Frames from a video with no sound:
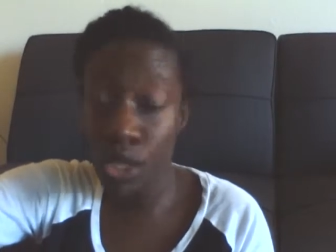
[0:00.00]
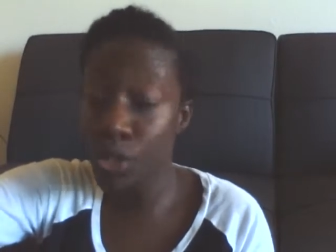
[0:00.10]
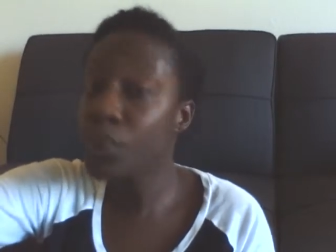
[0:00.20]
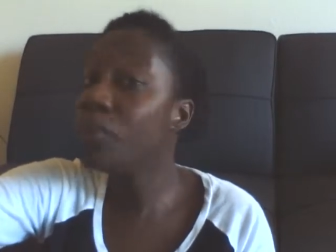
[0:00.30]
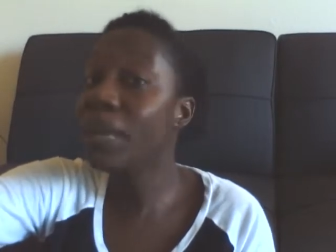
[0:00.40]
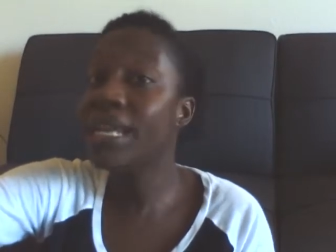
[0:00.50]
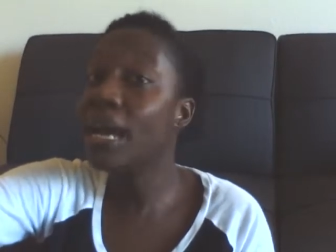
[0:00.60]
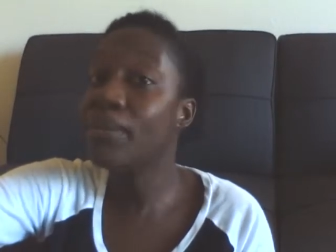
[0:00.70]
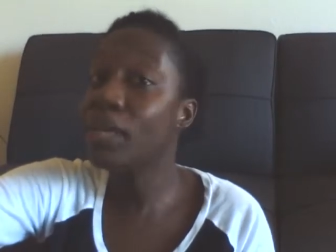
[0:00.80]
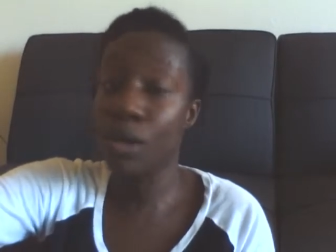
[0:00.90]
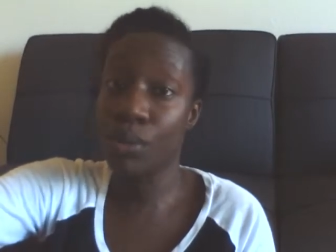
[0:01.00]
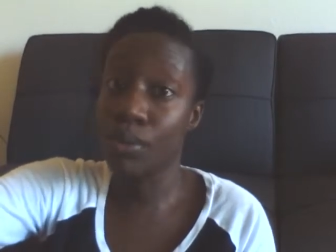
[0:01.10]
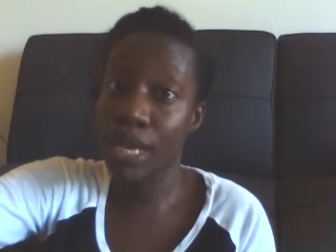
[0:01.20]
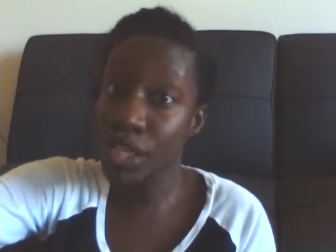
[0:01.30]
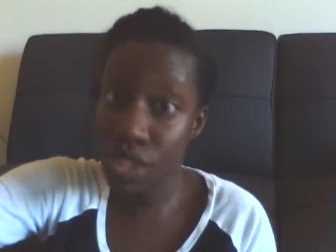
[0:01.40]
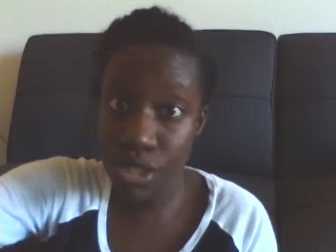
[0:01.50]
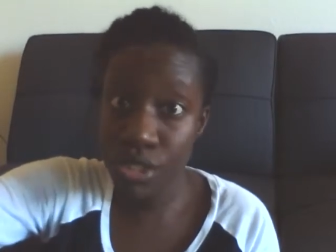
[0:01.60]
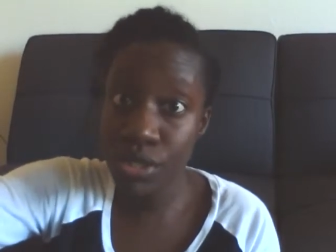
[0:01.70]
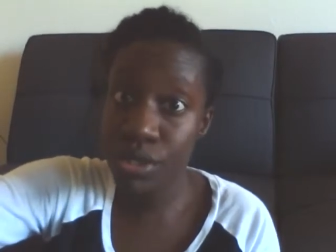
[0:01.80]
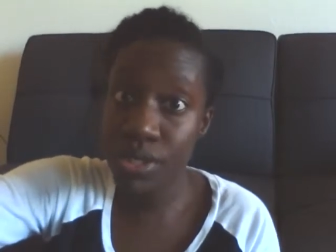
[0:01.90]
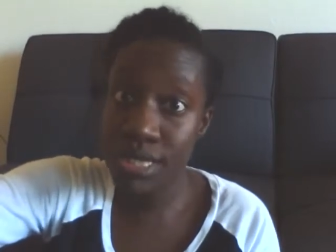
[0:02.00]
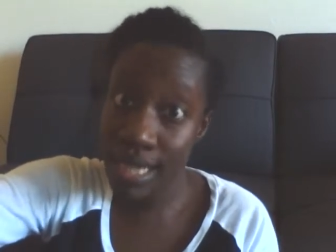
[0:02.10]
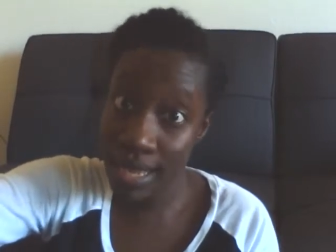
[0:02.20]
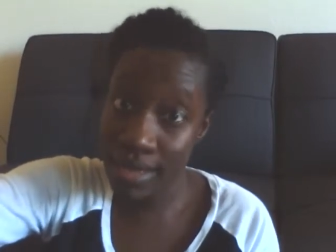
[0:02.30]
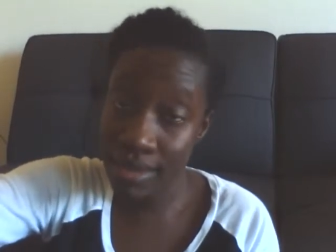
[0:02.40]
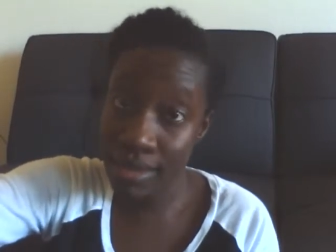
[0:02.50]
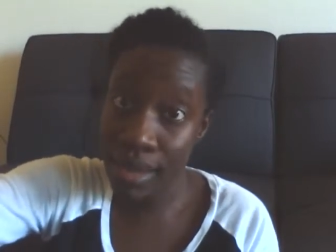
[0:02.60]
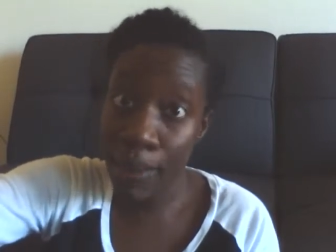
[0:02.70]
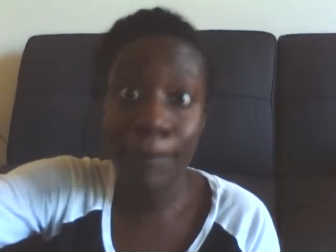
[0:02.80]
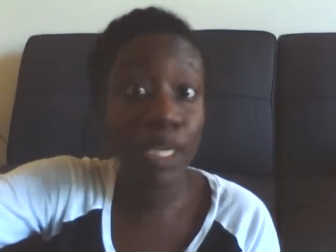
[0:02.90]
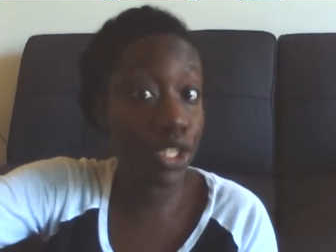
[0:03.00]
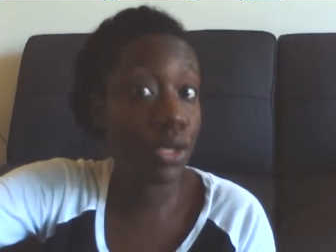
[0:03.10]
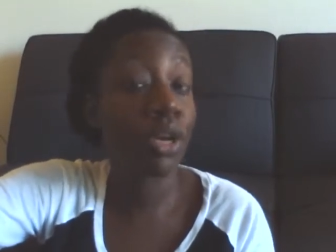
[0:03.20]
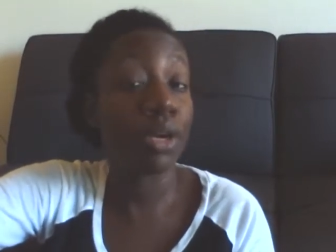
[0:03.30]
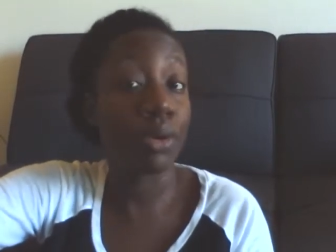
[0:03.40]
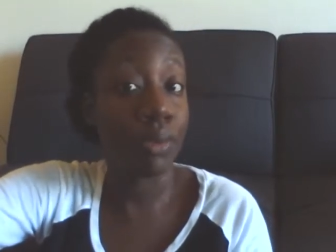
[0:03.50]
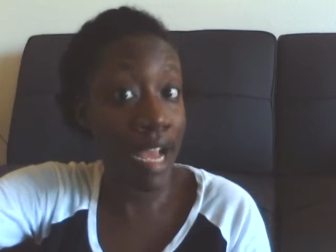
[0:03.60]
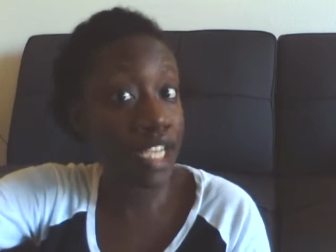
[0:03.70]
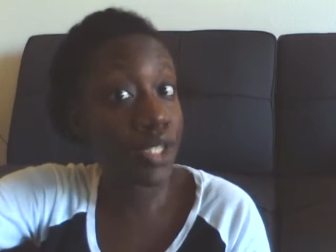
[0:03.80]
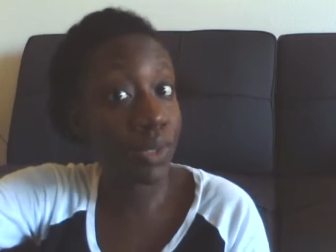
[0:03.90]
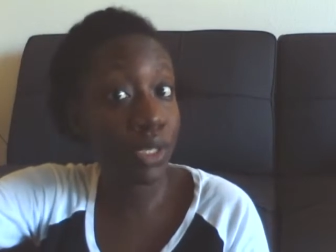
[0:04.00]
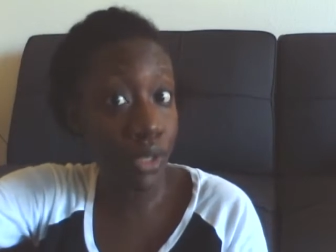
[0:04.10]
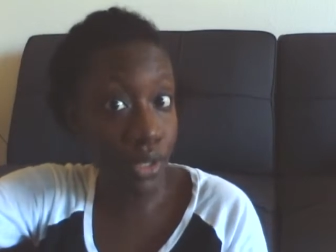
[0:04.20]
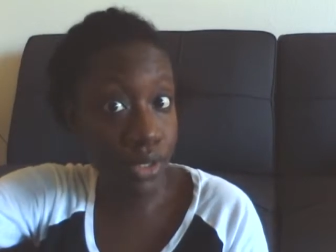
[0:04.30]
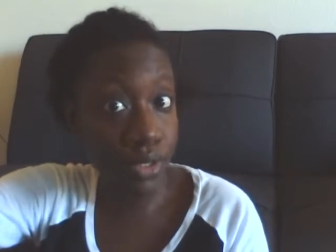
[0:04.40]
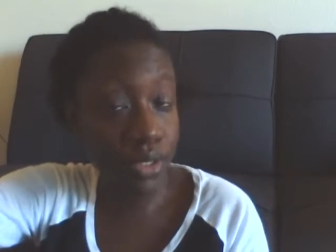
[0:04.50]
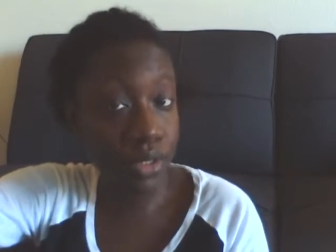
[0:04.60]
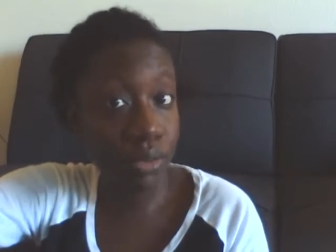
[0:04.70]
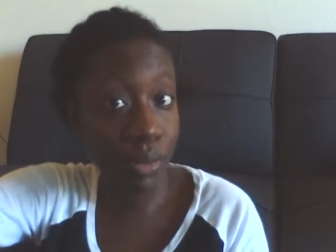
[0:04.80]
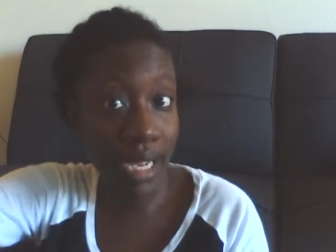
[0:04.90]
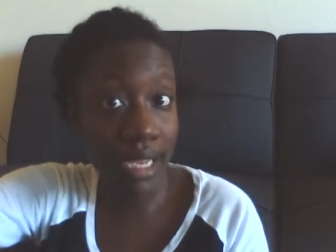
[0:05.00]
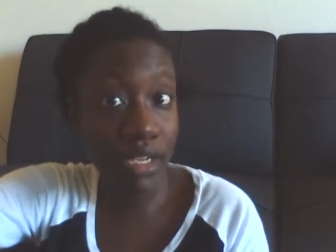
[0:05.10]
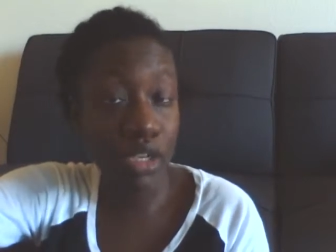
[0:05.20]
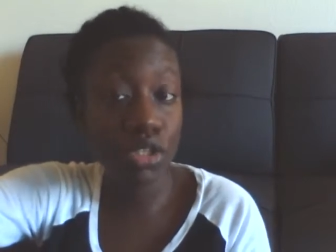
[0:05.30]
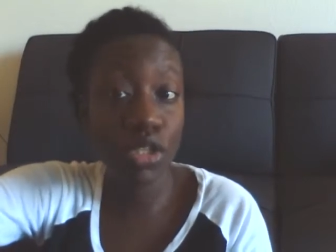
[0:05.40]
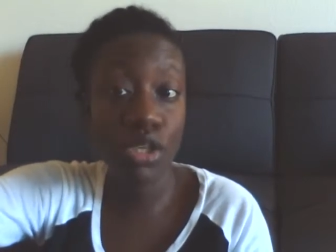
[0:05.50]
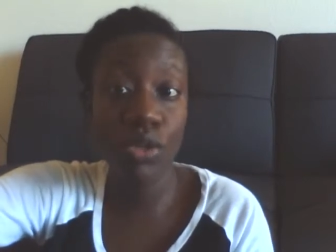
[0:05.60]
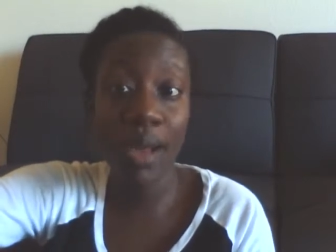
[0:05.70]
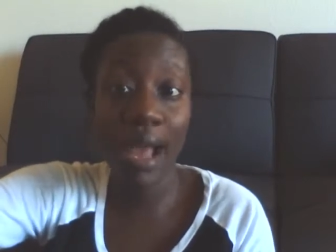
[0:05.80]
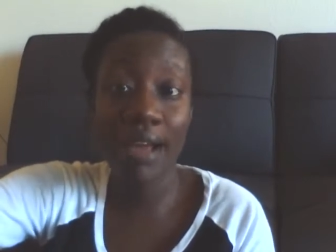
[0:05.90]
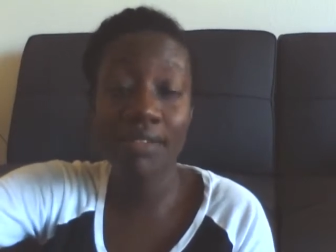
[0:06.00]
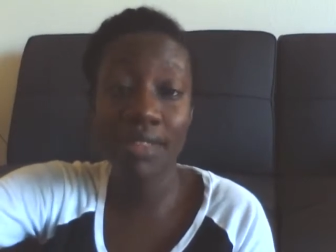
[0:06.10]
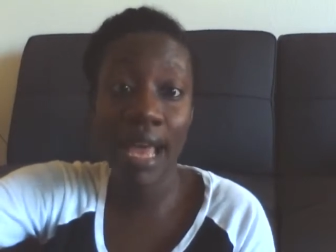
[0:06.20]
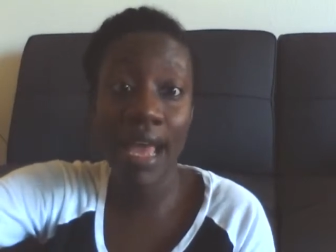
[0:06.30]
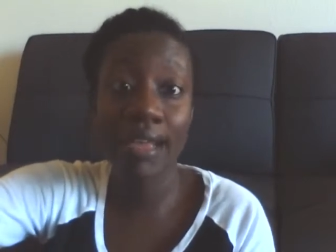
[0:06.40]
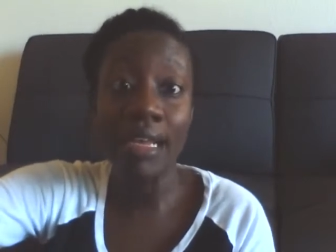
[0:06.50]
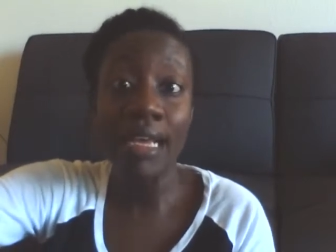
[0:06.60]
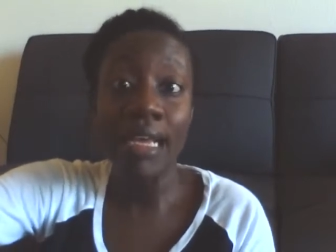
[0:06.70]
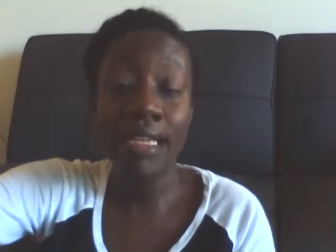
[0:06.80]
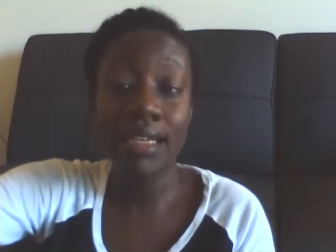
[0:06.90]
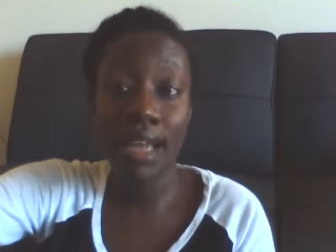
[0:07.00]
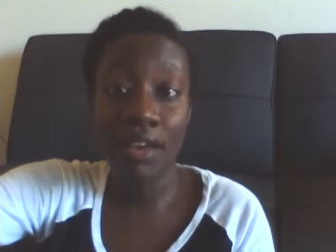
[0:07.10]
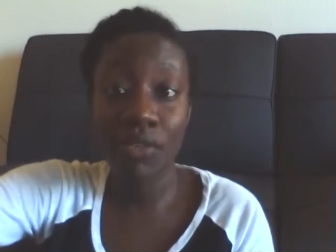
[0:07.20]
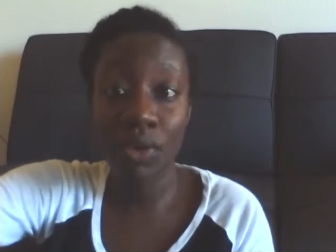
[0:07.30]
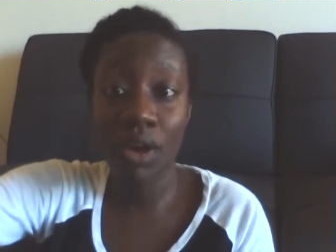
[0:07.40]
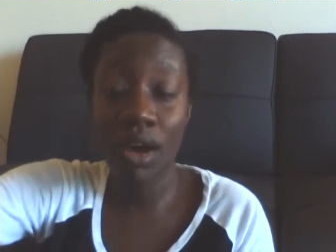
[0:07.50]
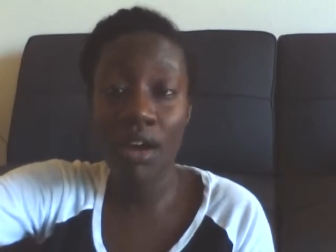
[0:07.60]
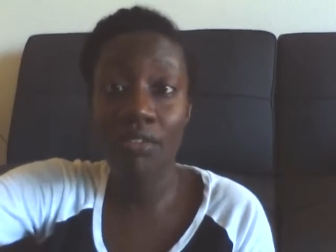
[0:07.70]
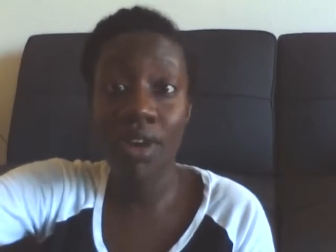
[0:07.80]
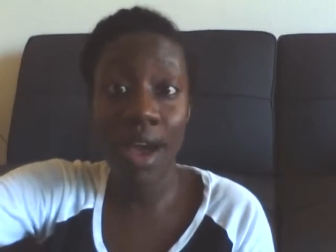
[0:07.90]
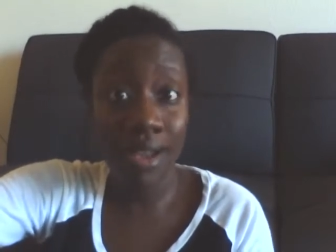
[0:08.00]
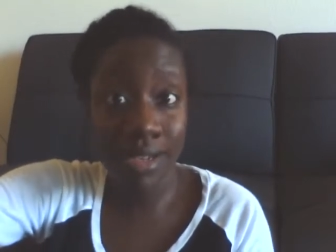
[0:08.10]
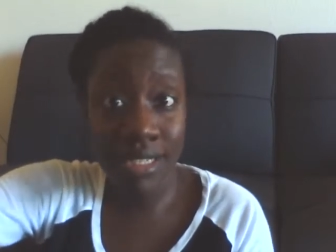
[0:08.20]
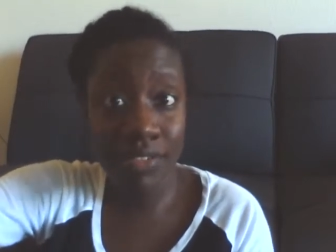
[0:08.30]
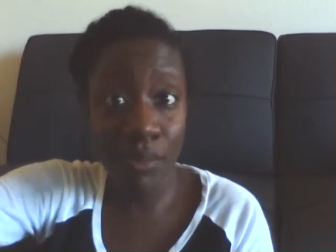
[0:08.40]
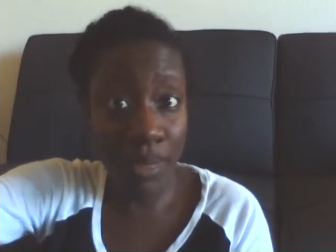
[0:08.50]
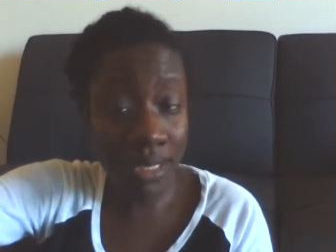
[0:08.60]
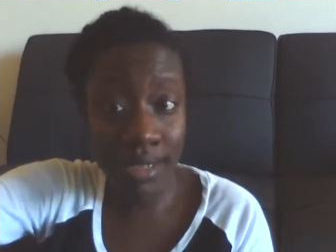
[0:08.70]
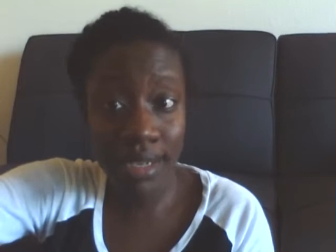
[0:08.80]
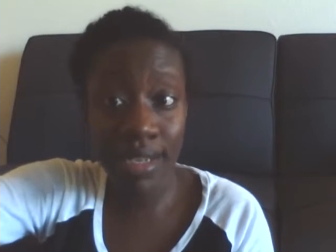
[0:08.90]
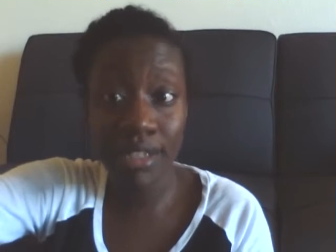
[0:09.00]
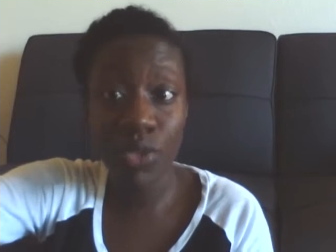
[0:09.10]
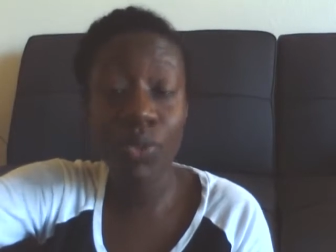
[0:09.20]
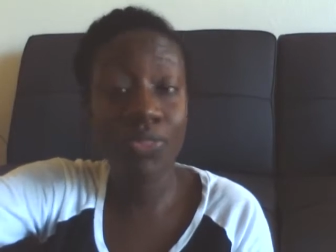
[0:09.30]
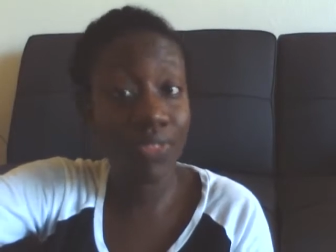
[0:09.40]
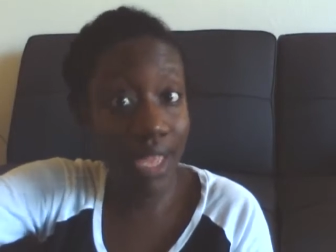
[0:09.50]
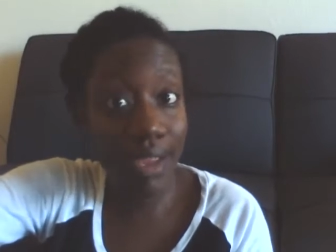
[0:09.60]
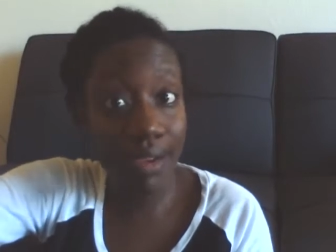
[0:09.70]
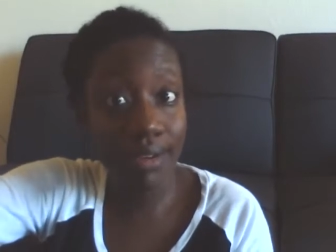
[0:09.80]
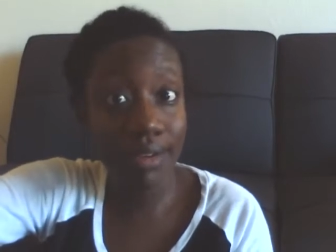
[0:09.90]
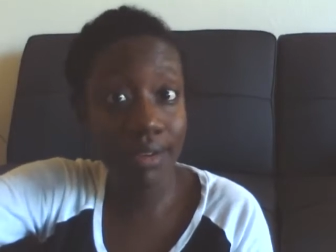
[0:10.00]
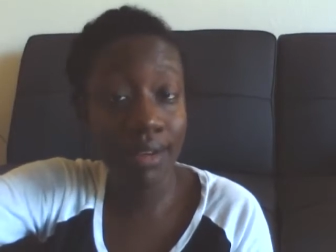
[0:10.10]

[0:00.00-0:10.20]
You may not be a registered nurse yet, but you're a graduate nurse, right? So you have that level of cognitive ability to think